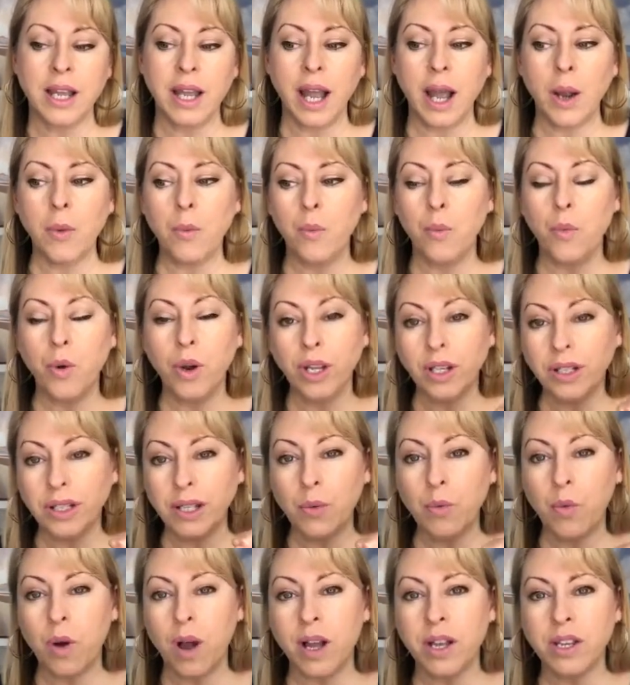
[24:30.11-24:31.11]
I really
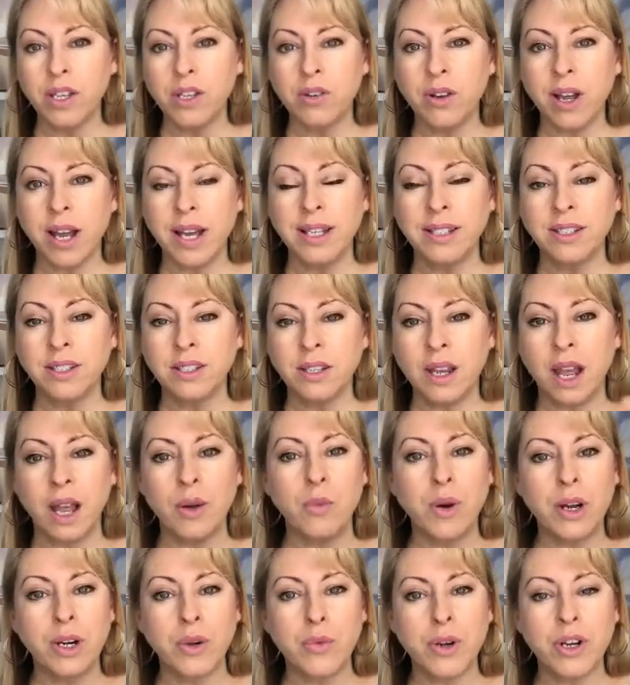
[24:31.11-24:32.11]
want you guys to, I
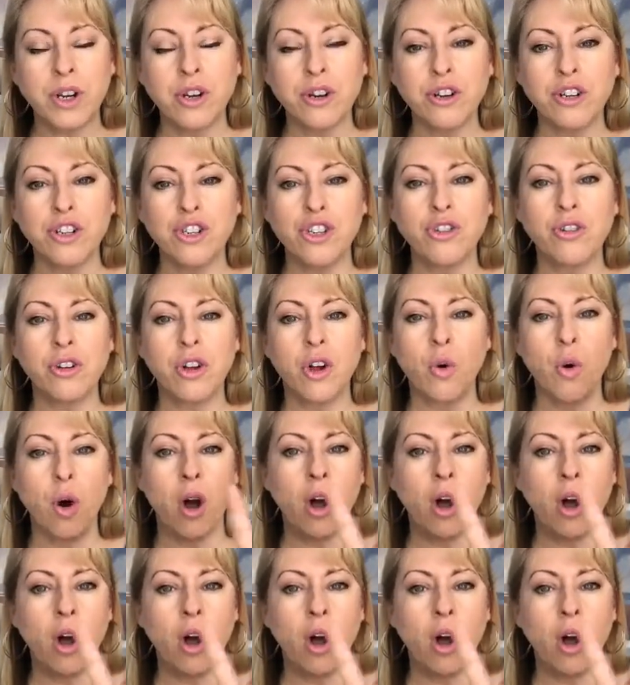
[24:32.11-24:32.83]
want to encourage you to go